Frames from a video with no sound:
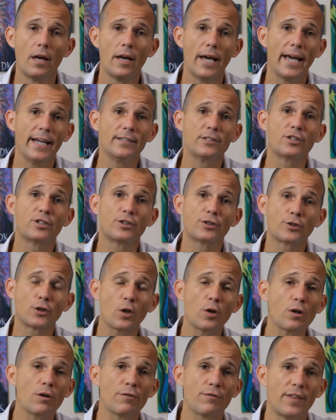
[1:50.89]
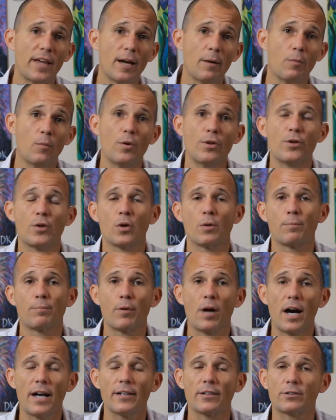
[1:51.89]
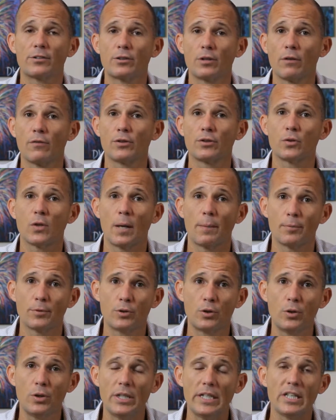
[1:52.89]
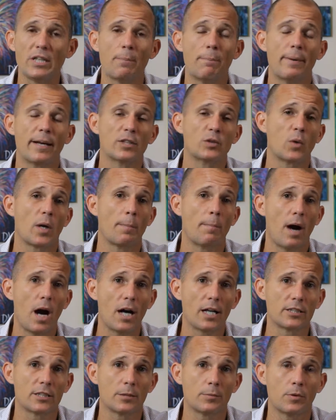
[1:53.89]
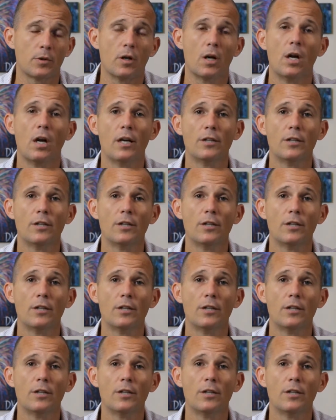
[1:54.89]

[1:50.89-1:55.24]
and serve them with your product, service, or opportunity the best way possible.